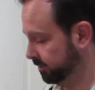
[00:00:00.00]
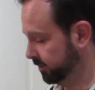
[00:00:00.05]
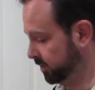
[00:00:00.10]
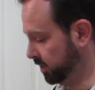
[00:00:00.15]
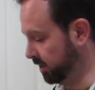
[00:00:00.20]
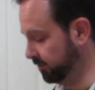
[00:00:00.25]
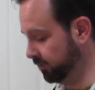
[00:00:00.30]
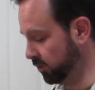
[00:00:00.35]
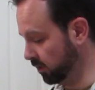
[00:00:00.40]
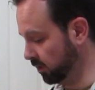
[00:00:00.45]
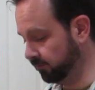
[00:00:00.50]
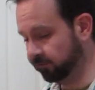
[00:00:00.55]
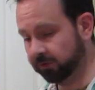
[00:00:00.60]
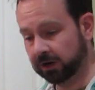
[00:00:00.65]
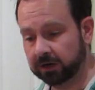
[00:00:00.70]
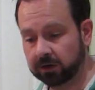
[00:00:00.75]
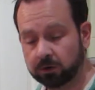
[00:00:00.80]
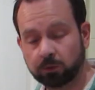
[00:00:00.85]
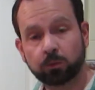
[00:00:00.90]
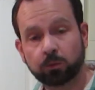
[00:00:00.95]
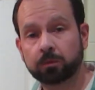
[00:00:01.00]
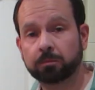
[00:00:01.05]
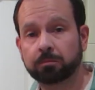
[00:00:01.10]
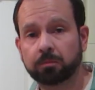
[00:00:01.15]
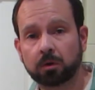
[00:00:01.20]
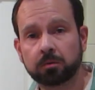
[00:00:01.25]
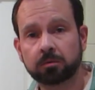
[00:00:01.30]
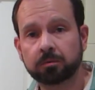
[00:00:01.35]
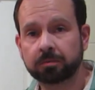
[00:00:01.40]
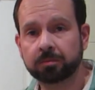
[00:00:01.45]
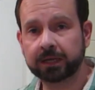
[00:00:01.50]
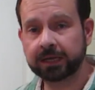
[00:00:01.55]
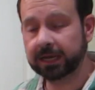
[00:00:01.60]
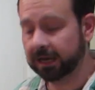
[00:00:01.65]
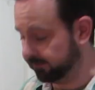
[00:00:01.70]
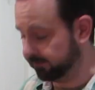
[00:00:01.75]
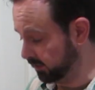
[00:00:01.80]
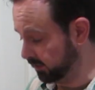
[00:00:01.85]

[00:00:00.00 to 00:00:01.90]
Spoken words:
So I've got a friend that would probably have